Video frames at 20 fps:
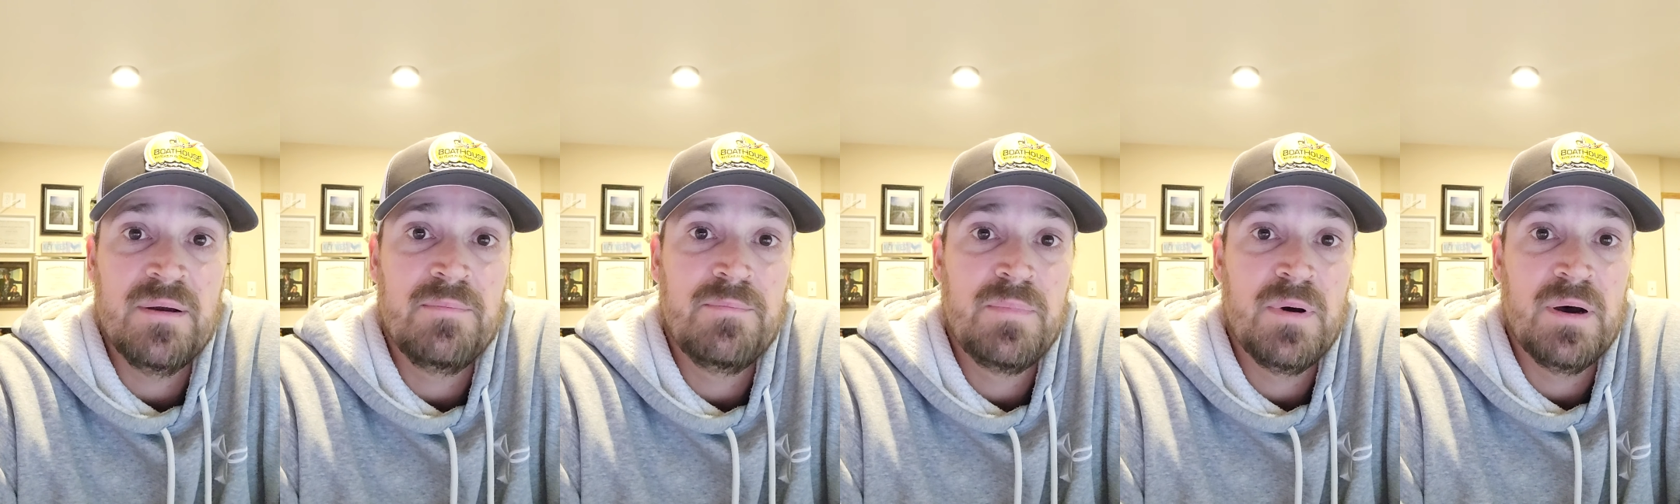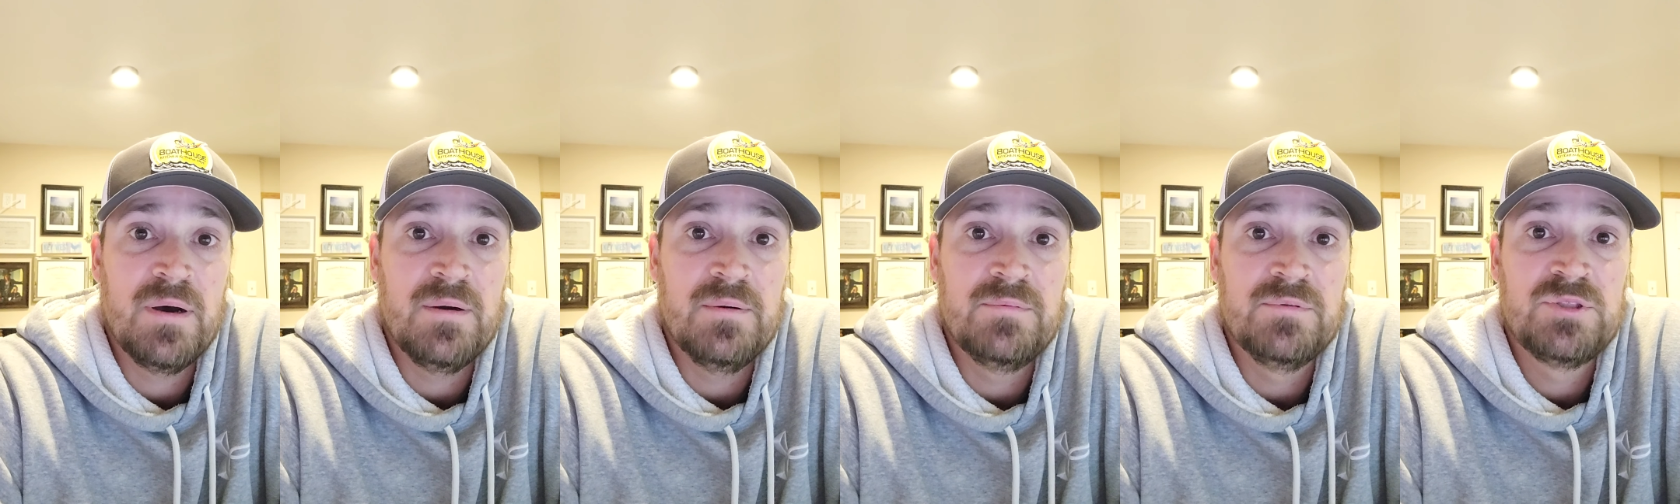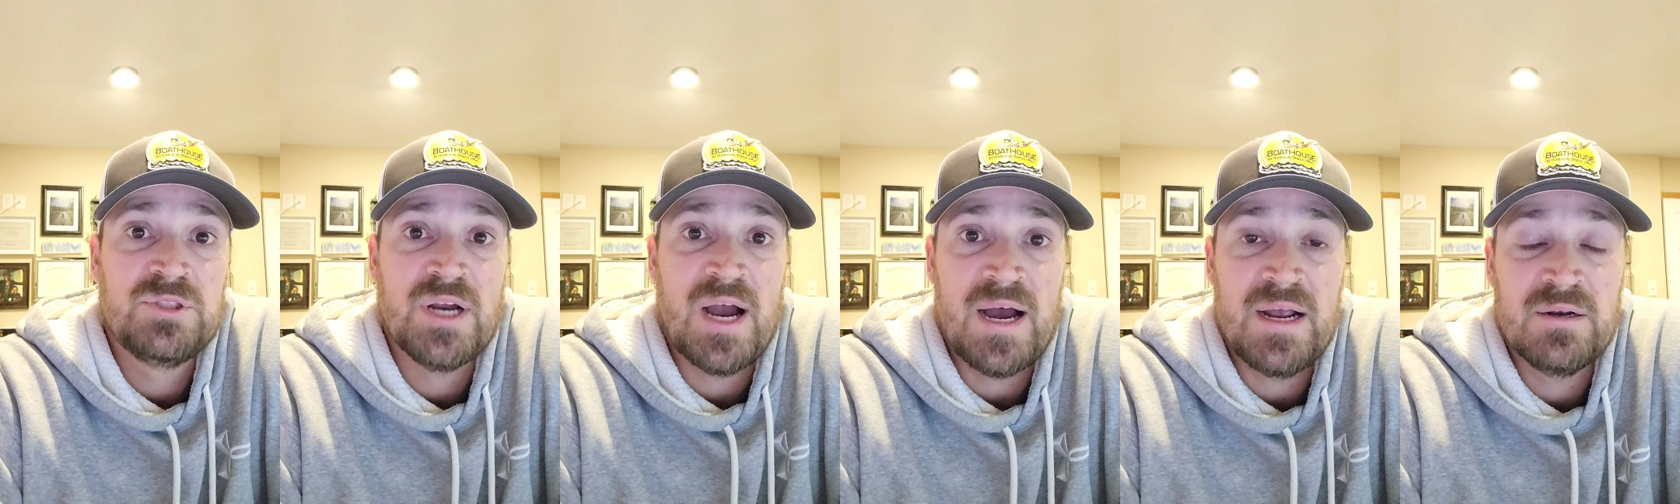A
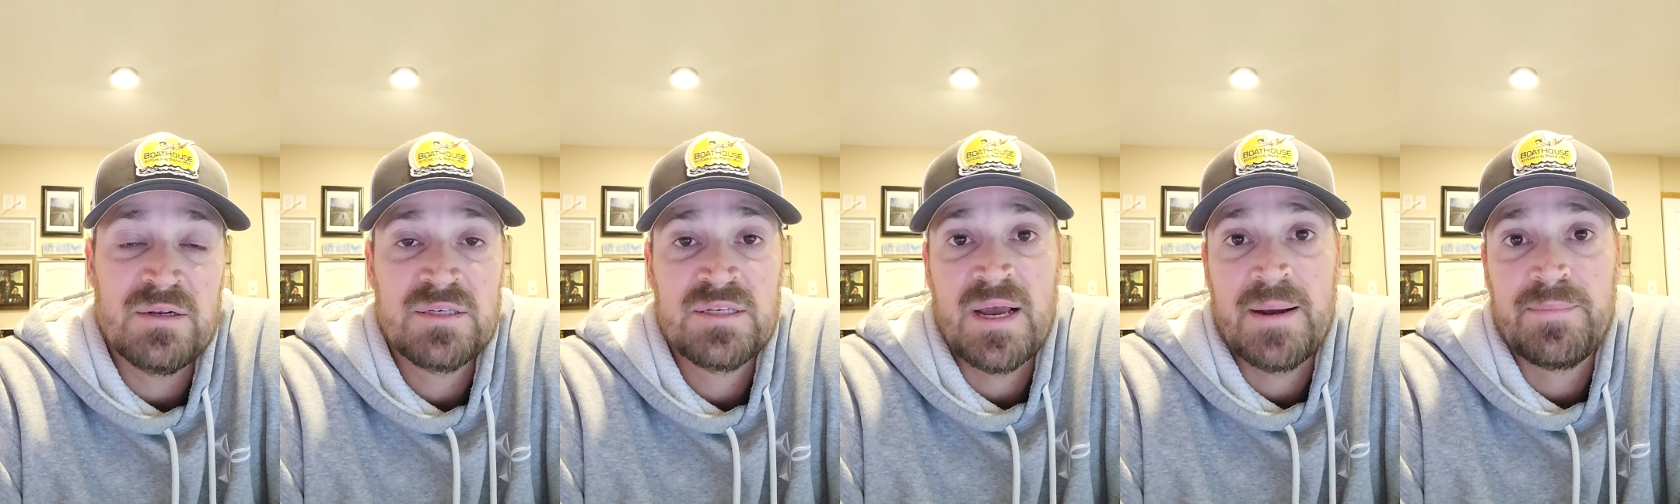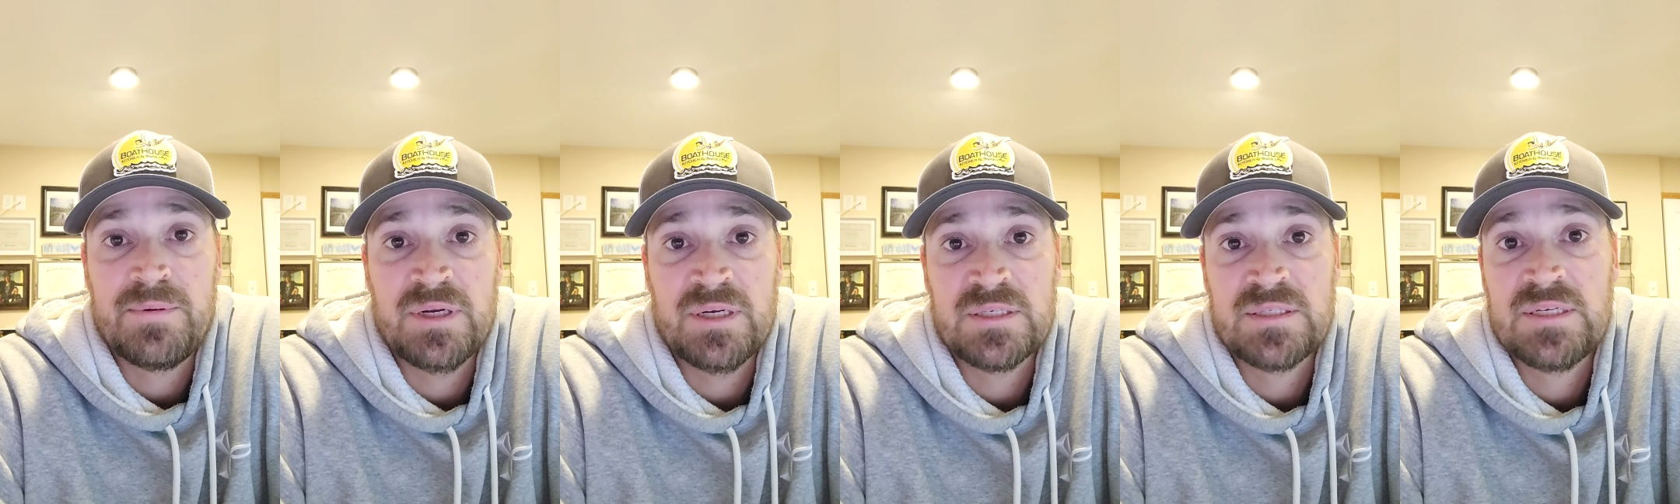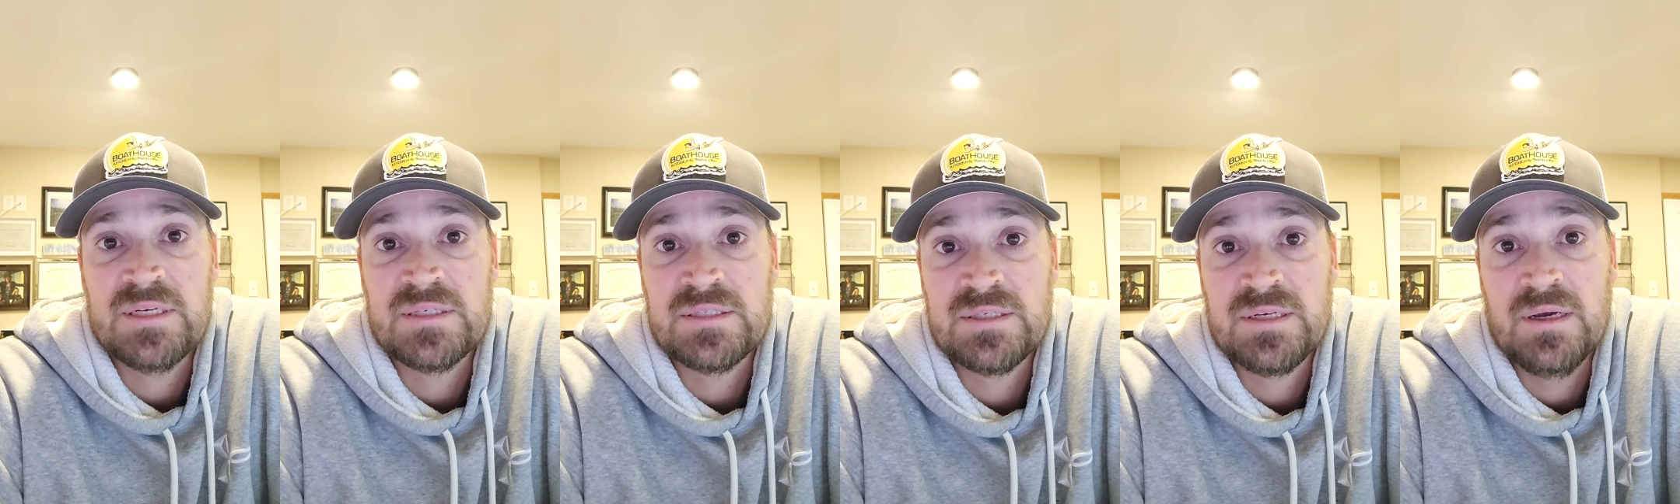shot septic
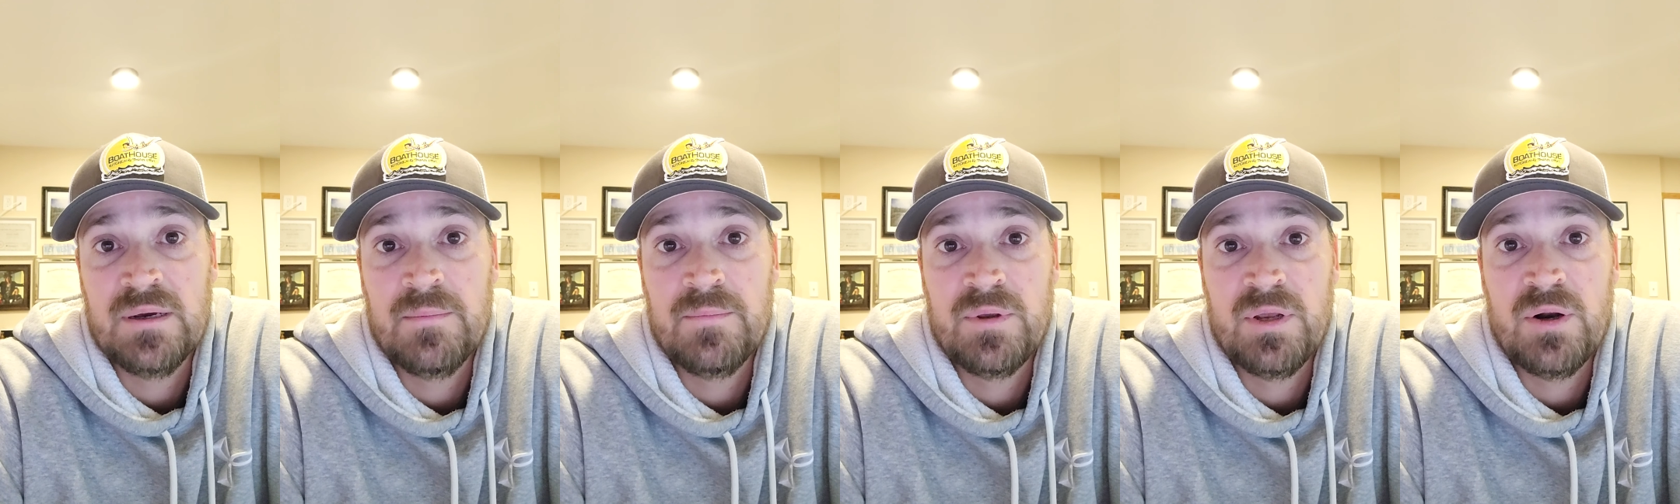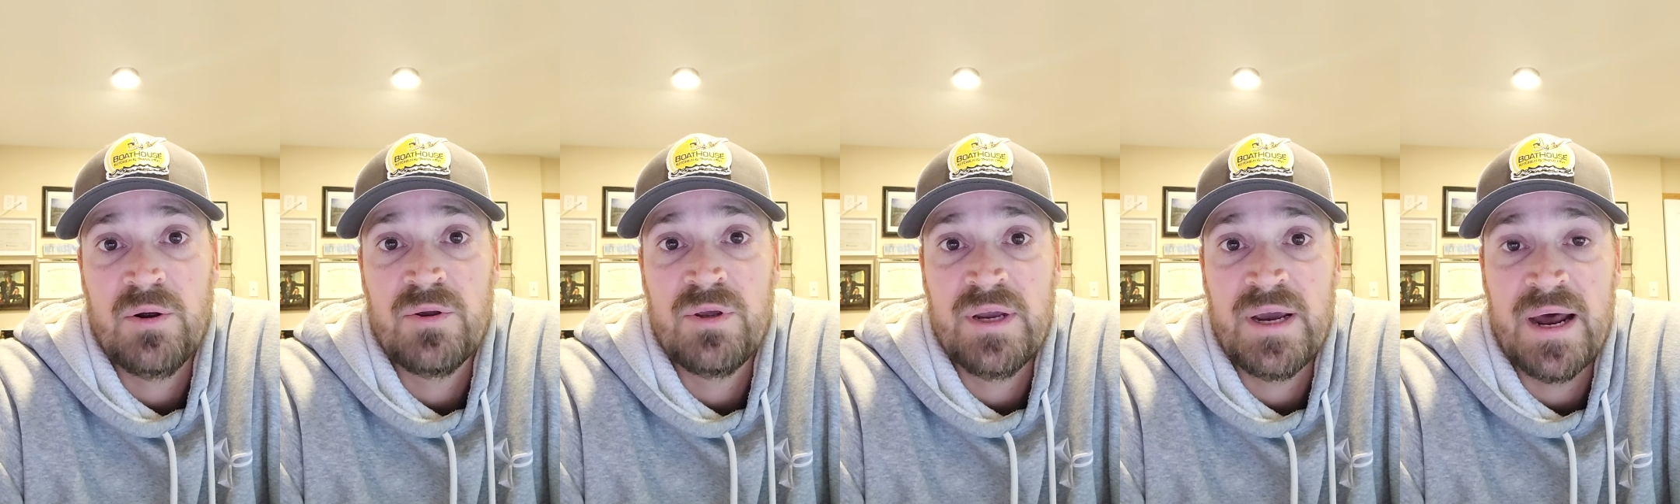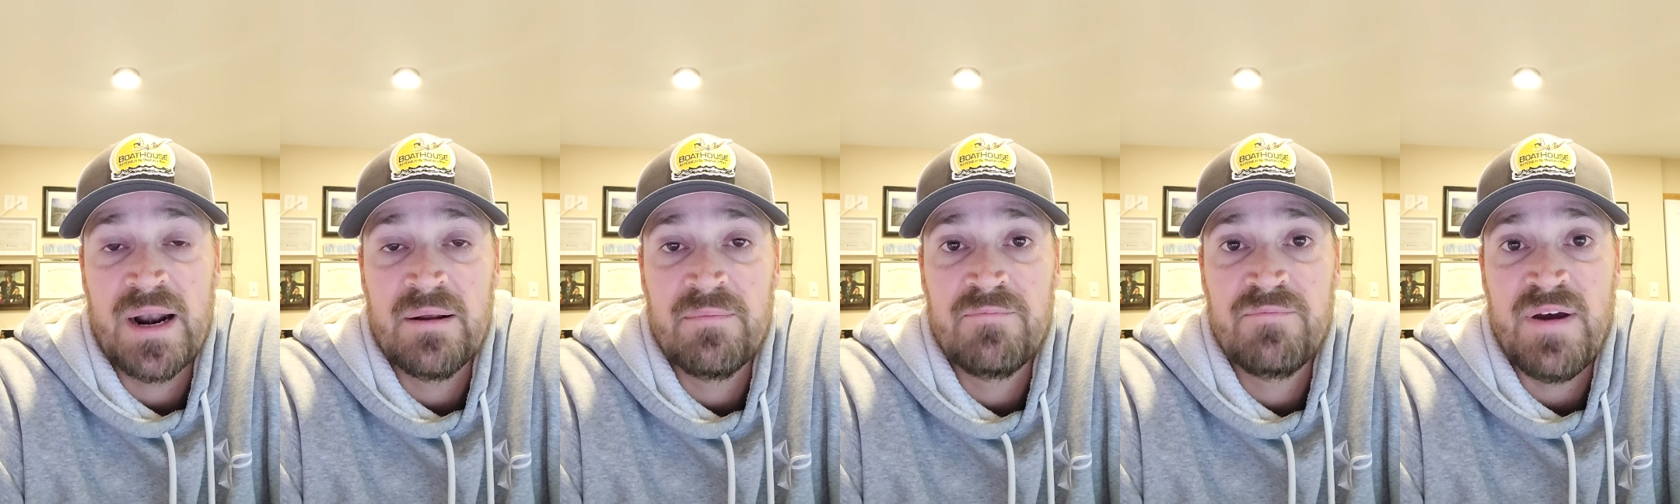system, you
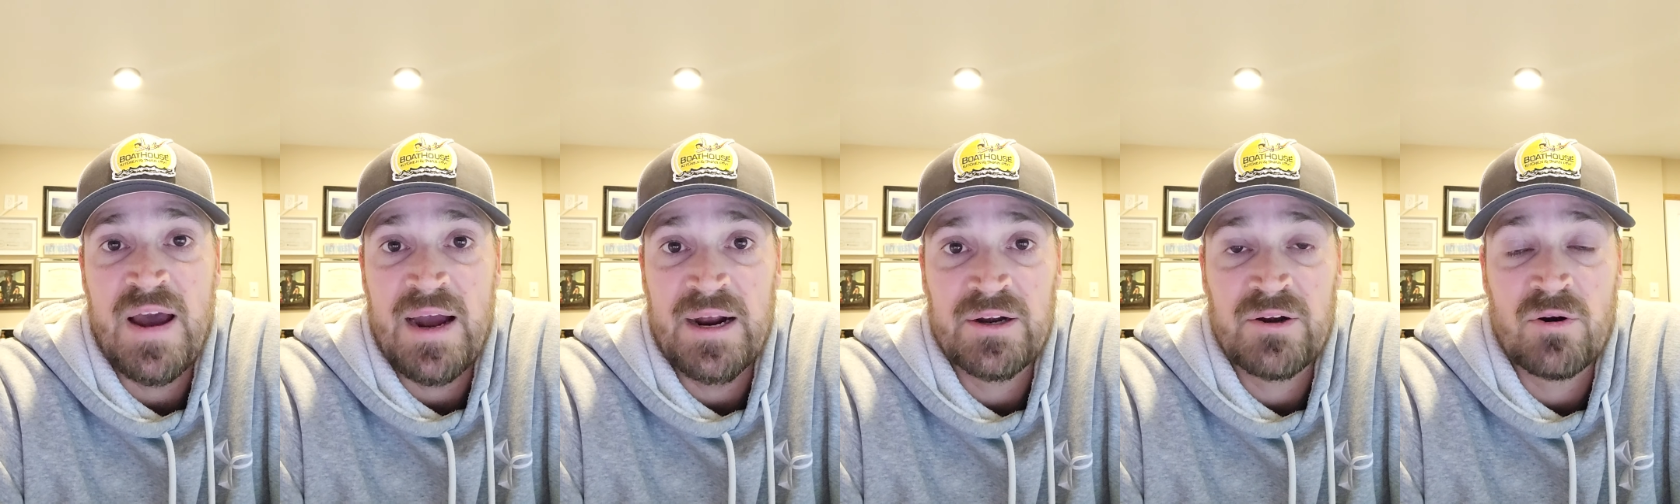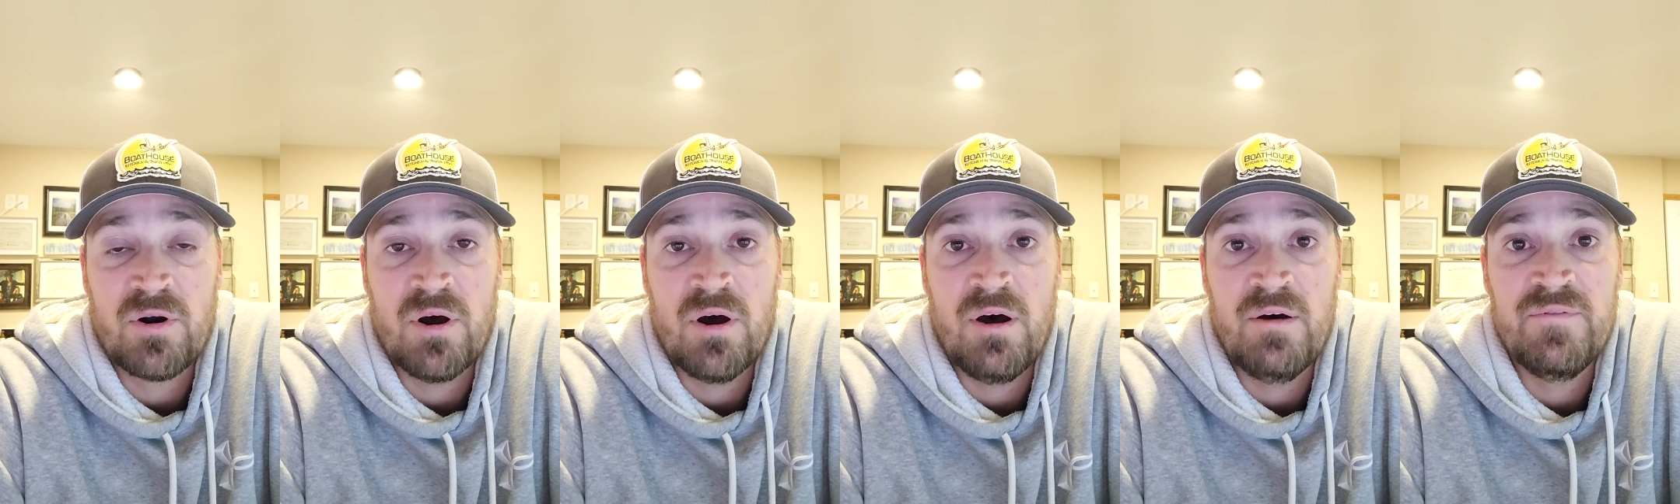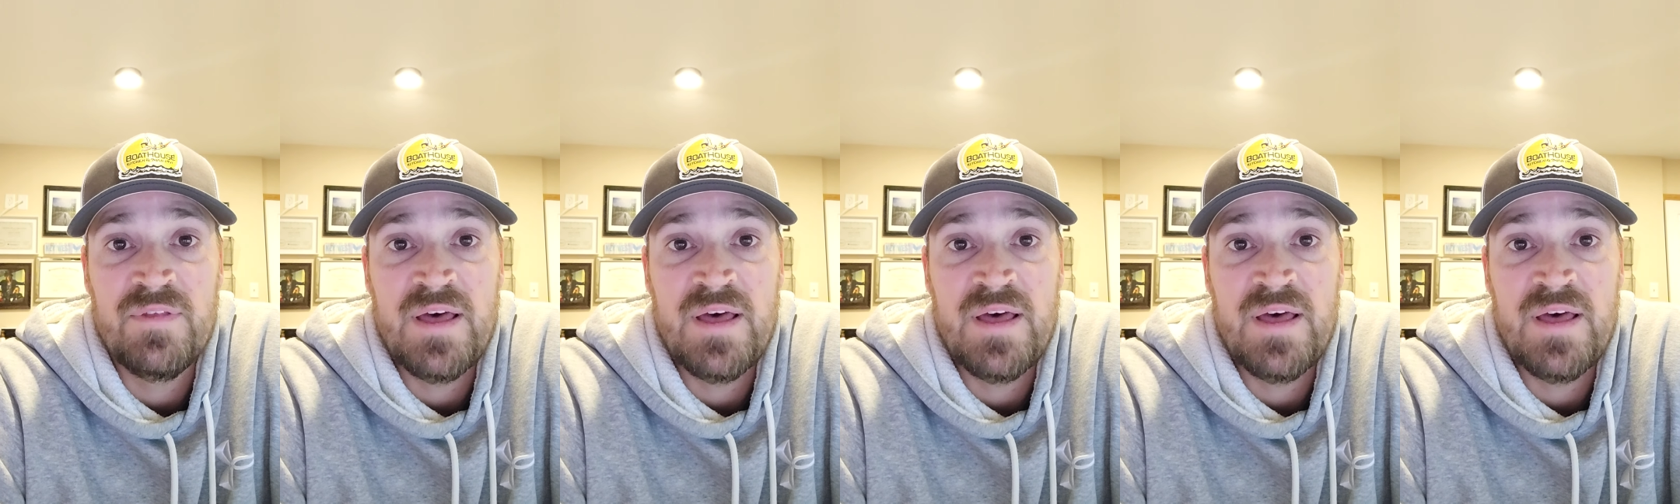got to factor all of